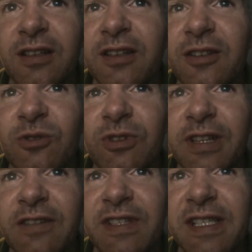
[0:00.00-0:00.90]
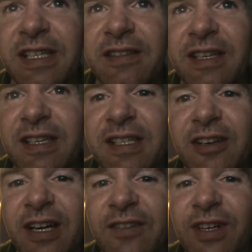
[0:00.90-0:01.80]
you will never see these,
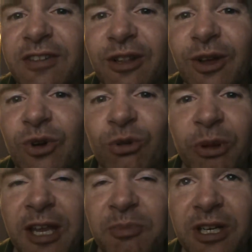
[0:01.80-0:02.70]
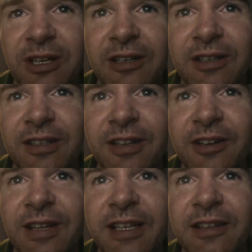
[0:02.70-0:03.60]
not even in the local paper. You
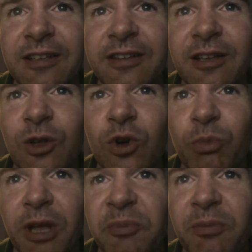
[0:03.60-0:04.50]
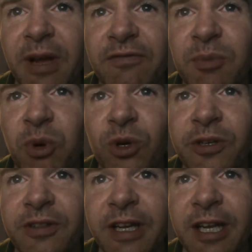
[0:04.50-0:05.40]
know, like, the local paper might report
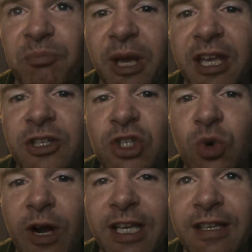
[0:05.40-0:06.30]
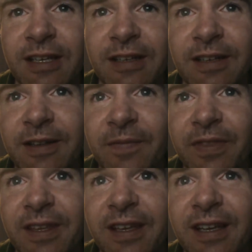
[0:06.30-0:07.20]
it on, like, page 20.
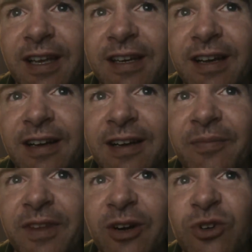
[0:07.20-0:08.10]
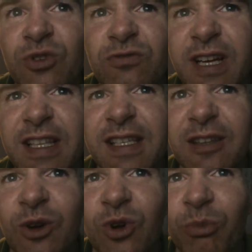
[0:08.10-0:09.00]
And, you know, who reads the
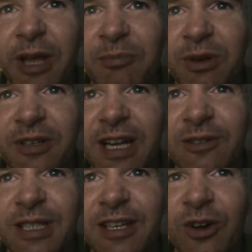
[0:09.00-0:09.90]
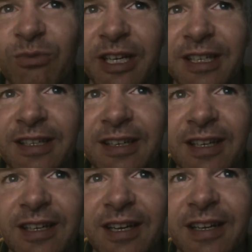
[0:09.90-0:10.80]
local paper? Nearly nobody.
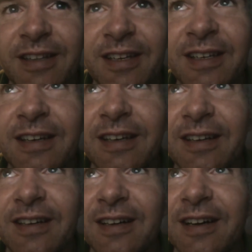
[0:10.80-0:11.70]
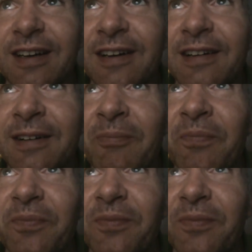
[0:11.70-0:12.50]
And then, you know,